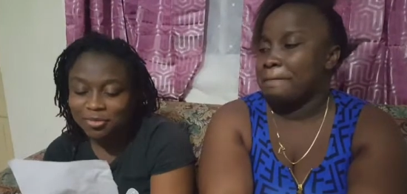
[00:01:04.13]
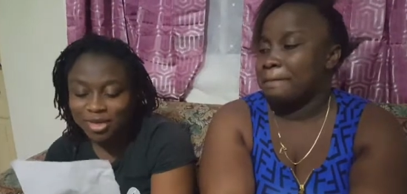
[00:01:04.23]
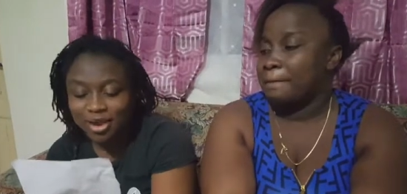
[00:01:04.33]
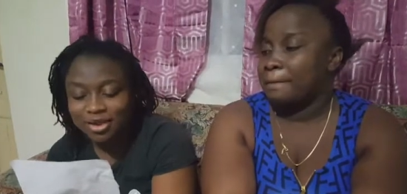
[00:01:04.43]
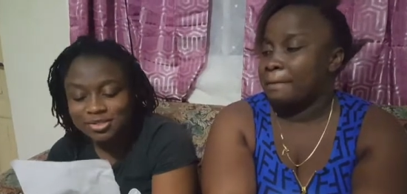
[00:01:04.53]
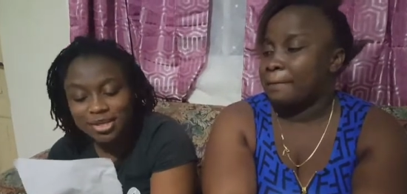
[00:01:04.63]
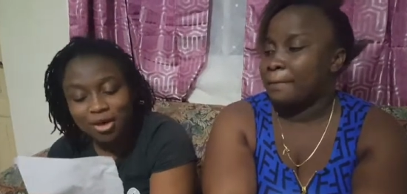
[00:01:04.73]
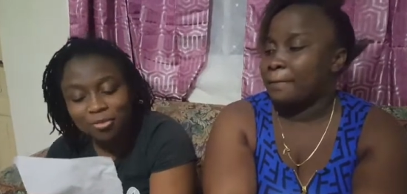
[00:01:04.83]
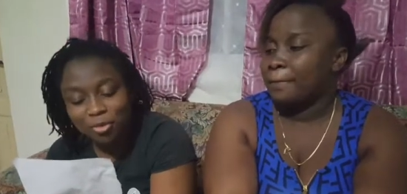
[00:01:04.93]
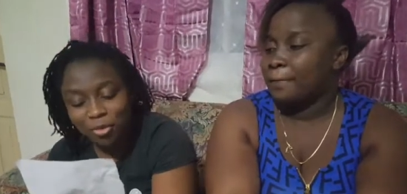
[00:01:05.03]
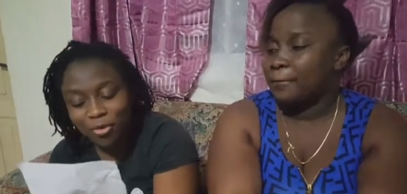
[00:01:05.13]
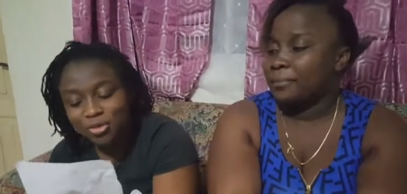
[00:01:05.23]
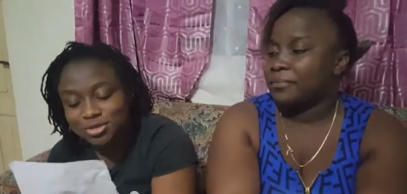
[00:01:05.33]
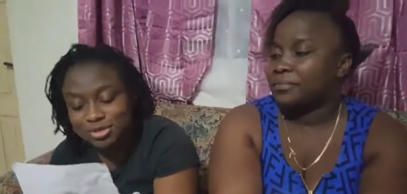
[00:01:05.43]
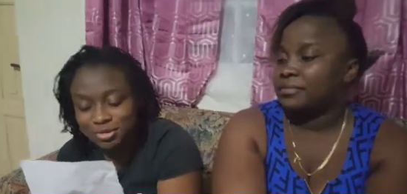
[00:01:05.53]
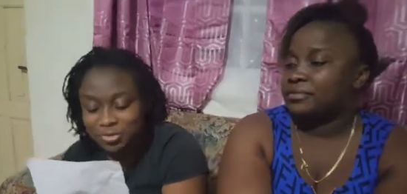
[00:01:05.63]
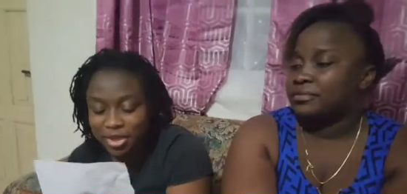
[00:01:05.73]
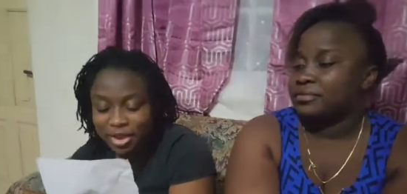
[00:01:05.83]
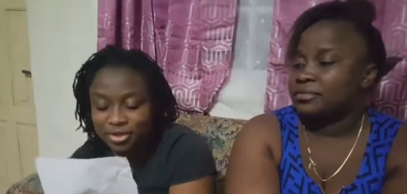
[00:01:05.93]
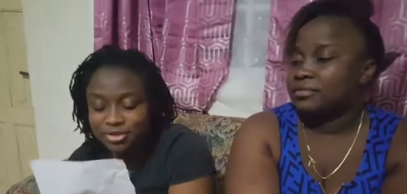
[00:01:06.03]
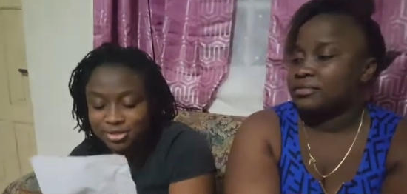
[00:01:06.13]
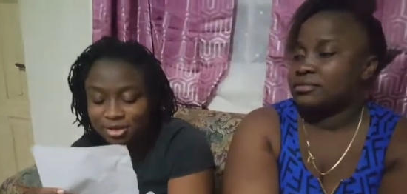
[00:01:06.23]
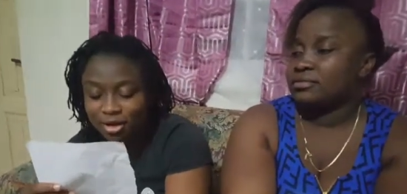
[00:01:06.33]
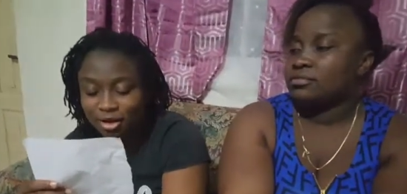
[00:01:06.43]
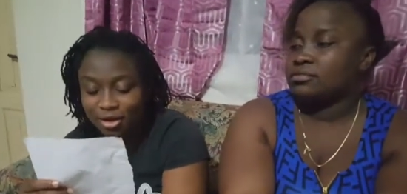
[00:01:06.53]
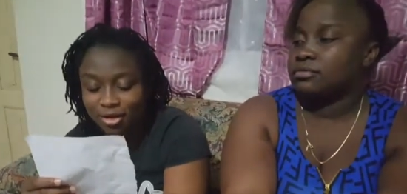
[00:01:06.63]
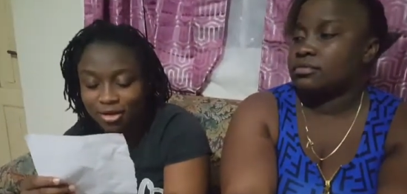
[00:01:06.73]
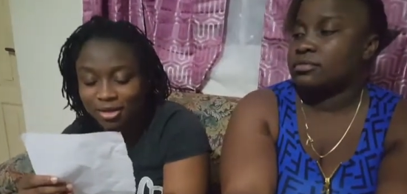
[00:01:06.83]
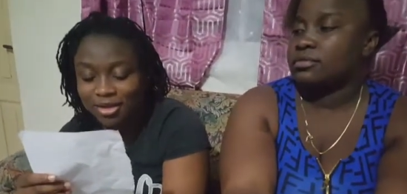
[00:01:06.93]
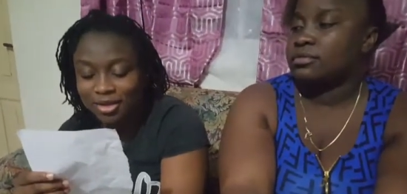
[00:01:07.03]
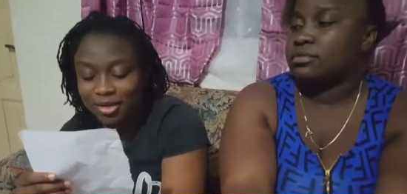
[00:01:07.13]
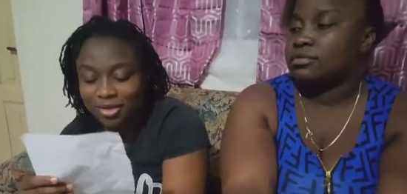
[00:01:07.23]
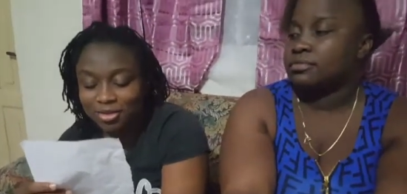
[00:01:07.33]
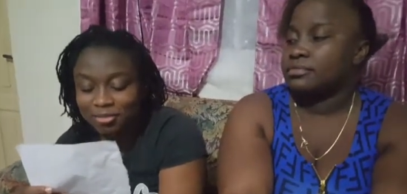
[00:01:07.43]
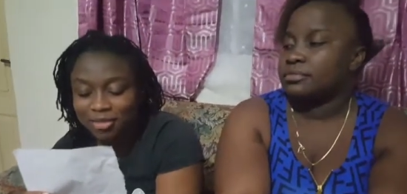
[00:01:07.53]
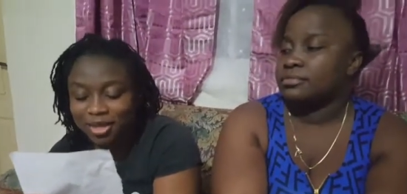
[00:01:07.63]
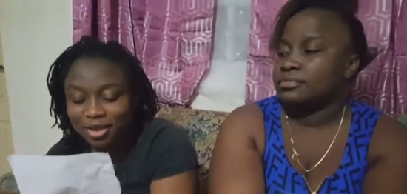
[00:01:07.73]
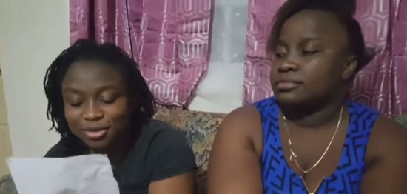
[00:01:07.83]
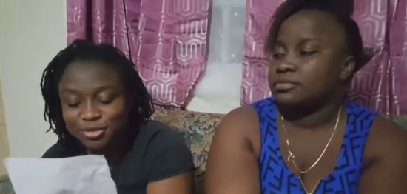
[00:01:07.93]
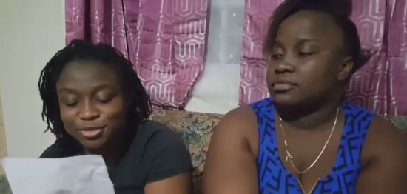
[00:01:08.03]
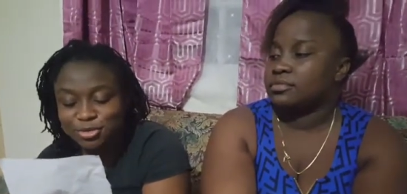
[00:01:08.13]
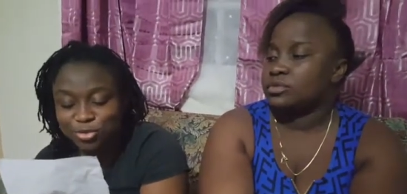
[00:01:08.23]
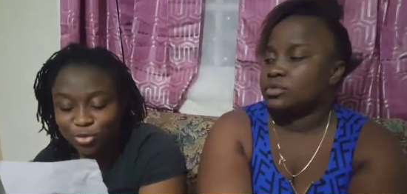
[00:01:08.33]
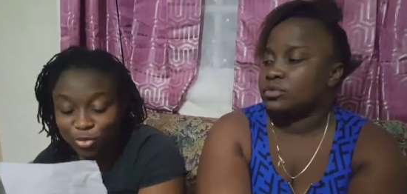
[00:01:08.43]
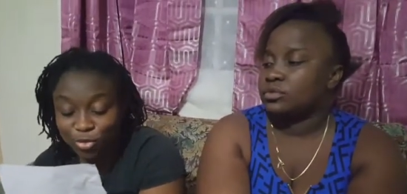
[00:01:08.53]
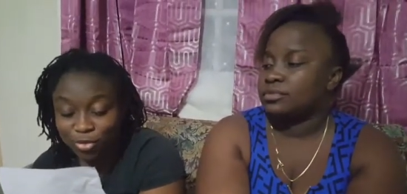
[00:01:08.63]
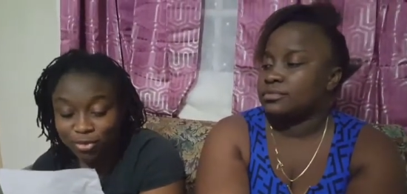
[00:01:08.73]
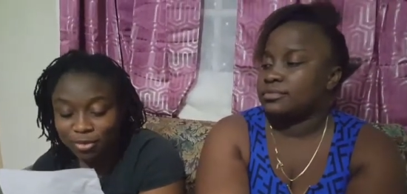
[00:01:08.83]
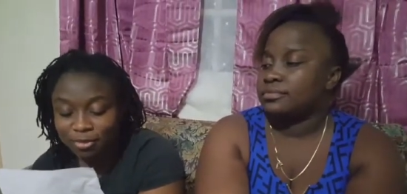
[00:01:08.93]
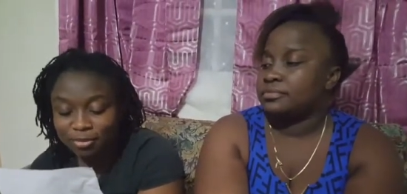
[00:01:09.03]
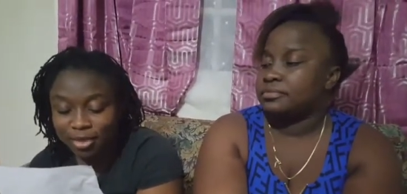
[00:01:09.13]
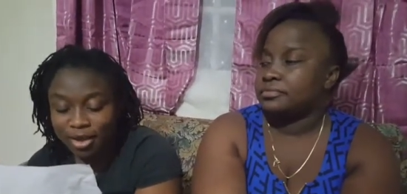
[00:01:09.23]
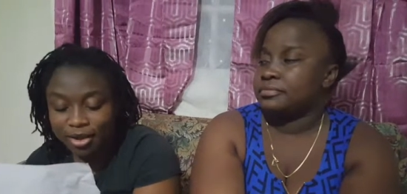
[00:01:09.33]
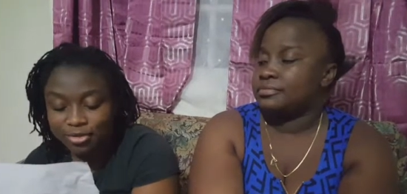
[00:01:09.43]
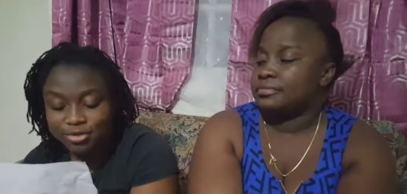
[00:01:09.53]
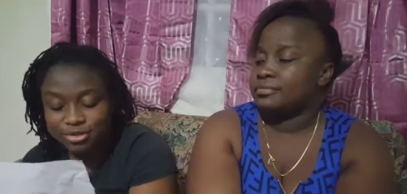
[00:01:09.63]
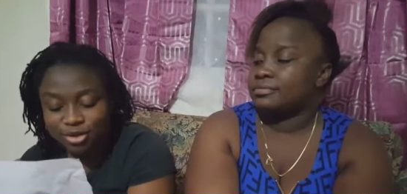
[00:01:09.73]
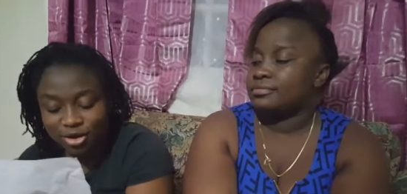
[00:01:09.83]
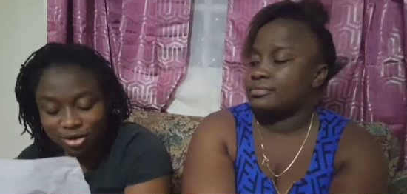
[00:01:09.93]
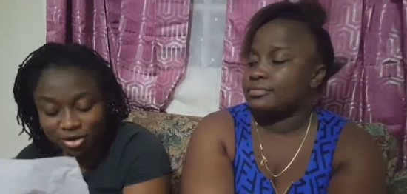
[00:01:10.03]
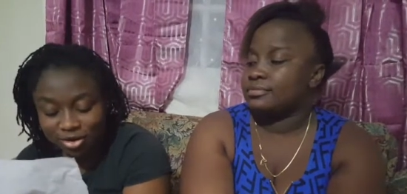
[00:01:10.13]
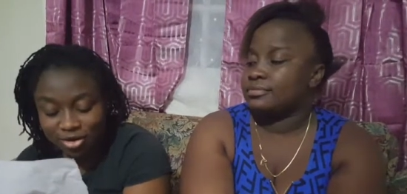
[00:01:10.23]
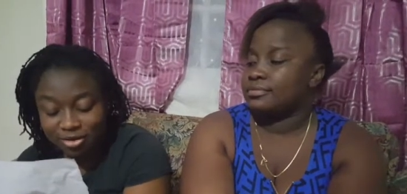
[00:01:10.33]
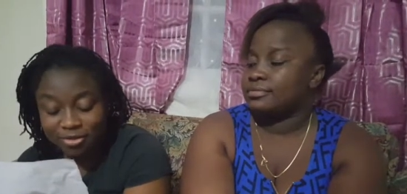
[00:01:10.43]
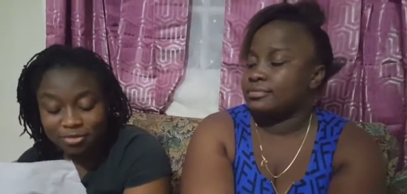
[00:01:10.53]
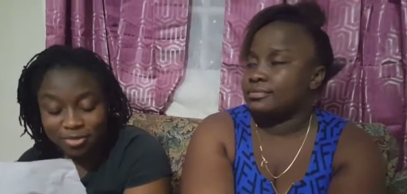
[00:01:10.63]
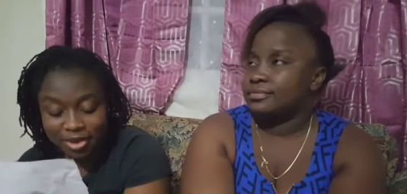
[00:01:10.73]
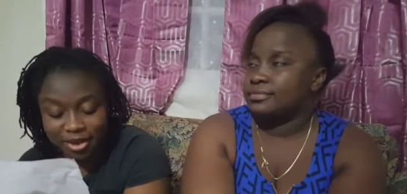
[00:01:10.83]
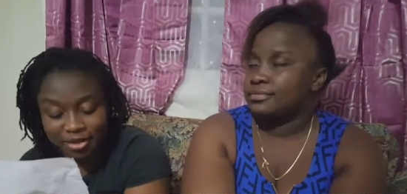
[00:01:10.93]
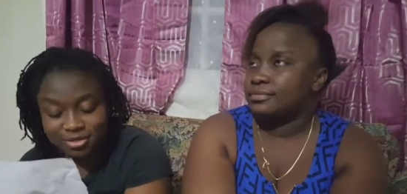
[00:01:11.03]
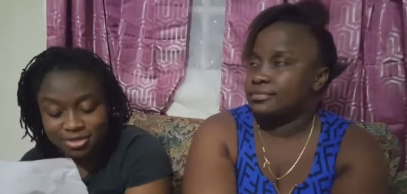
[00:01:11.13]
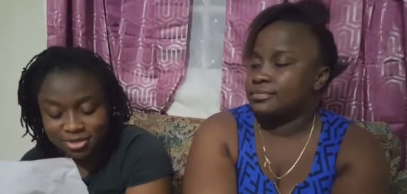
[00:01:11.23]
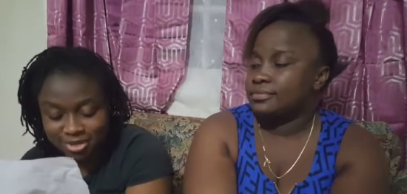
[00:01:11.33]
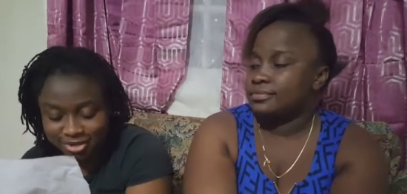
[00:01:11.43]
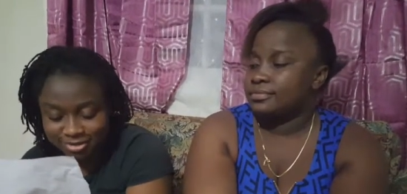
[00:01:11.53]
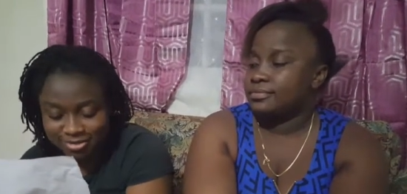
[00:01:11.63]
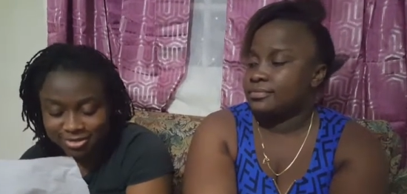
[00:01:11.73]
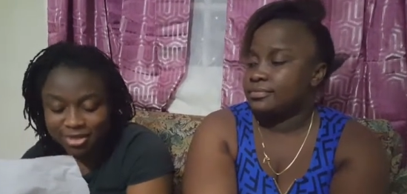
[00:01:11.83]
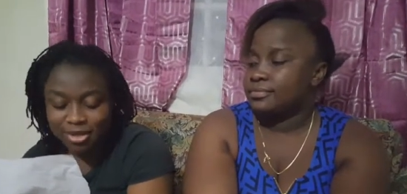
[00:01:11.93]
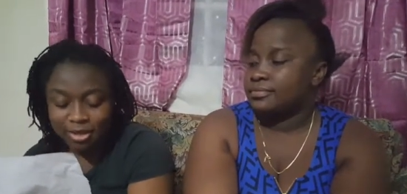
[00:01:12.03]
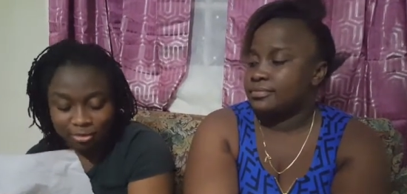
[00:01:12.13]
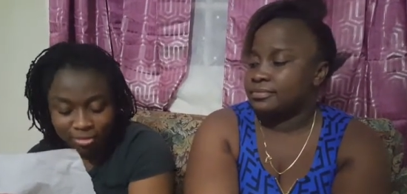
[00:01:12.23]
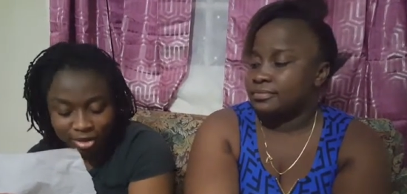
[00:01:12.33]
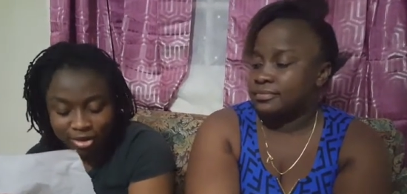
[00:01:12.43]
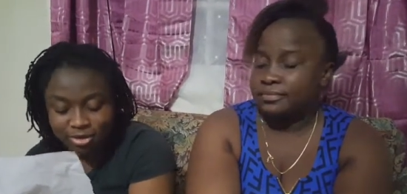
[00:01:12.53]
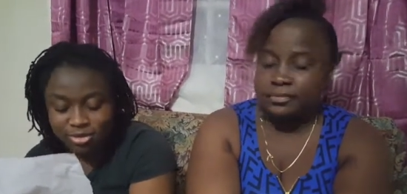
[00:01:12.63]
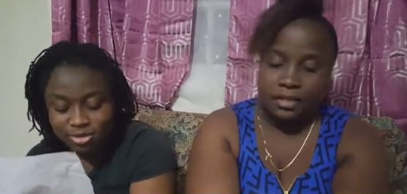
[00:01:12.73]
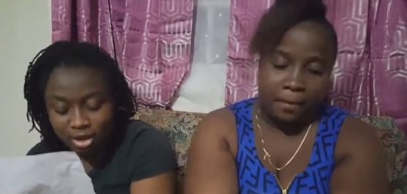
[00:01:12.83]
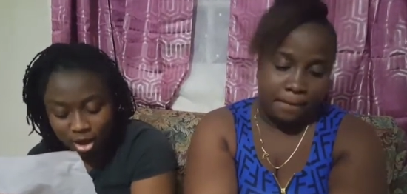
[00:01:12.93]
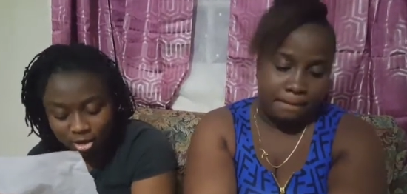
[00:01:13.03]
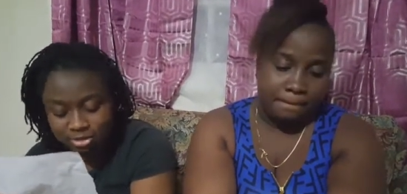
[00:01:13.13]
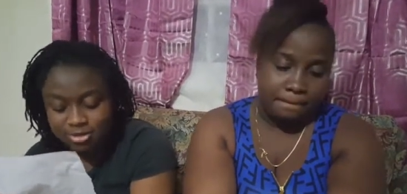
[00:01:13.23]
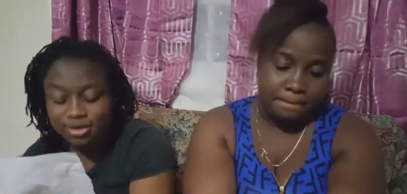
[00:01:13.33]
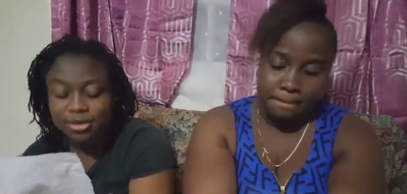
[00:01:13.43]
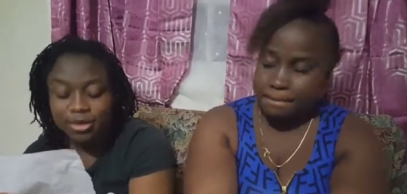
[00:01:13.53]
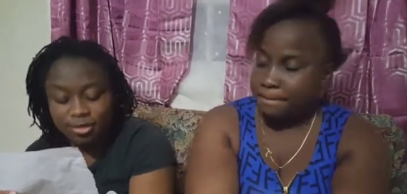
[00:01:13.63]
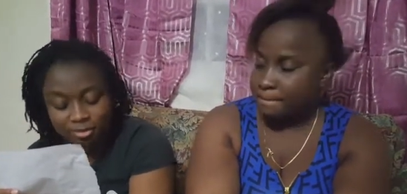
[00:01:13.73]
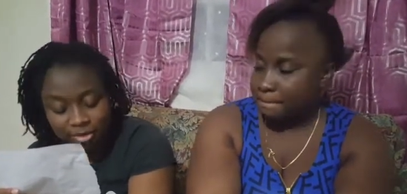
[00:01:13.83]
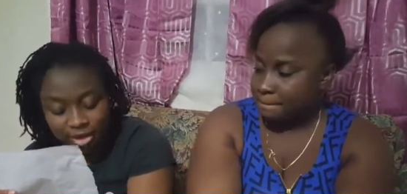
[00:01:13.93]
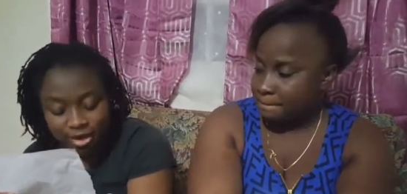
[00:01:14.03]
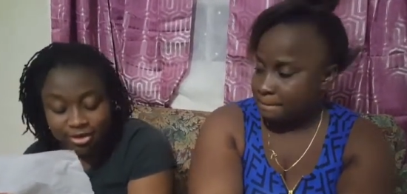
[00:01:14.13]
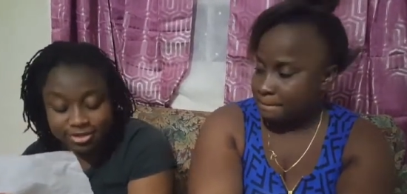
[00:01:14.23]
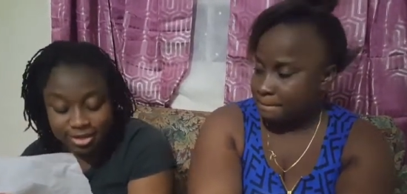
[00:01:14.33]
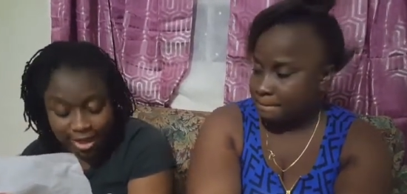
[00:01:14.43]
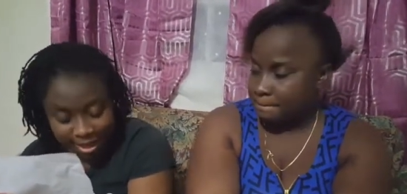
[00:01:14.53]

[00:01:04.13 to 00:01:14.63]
Speaker 1: Bears about, bears talk, bears to, bears girl, bears this, bears got, bears